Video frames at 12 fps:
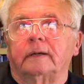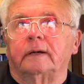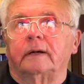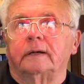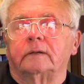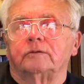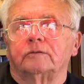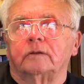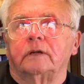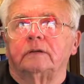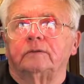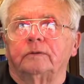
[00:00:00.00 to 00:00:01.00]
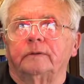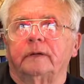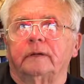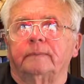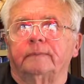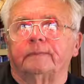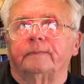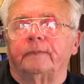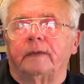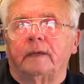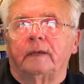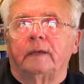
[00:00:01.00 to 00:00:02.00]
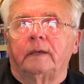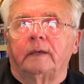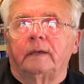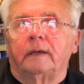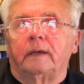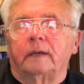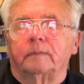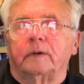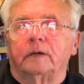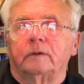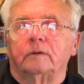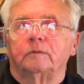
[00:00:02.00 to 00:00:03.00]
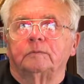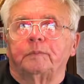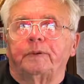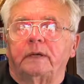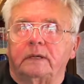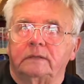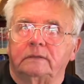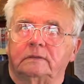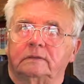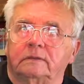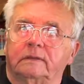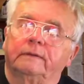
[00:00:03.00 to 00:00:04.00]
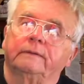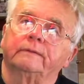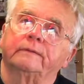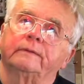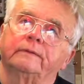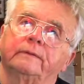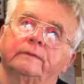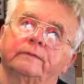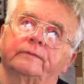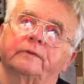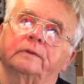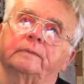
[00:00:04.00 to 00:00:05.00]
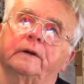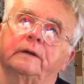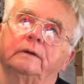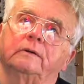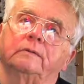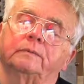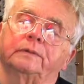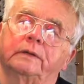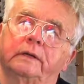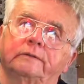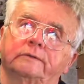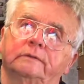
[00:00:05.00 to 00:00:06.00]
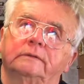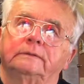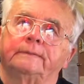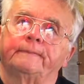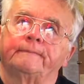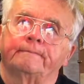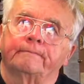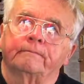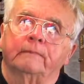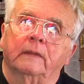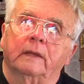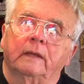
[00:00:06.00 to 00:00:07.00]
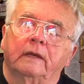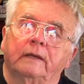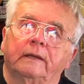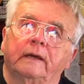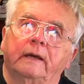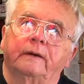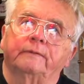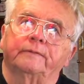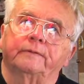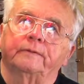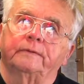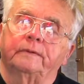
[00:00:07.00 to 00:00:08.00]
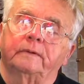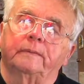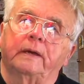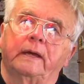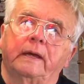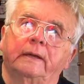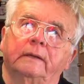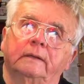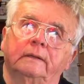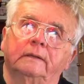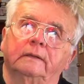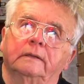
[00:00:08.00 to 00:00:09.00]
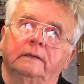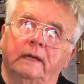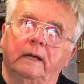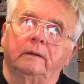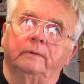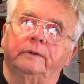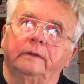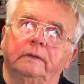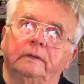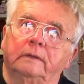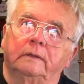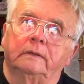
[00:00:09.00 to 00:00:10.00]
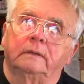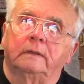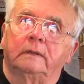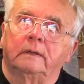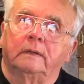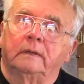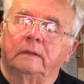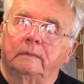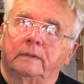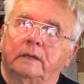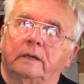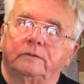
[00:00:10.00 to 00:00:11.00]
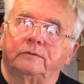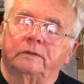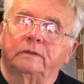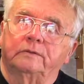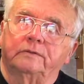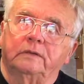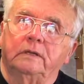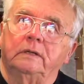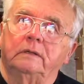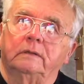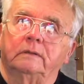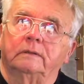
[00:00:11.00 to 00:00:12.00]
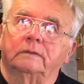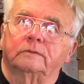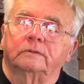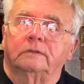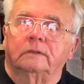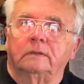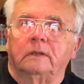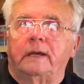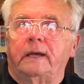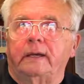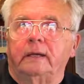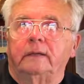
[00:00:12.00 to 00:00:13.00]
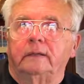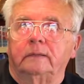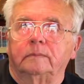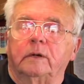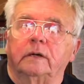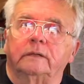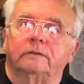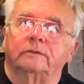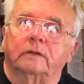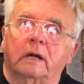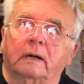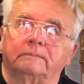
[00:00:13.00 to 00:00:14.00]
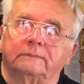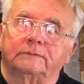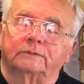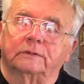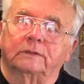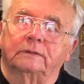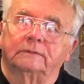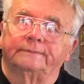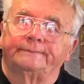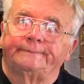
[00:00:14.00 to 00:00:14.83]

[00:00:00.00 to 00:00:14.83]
I enjoy doing them at my own pace, for my own pleasure, and to have them hanging in the gallery. But as you can see, they're still hanging in my shop, so.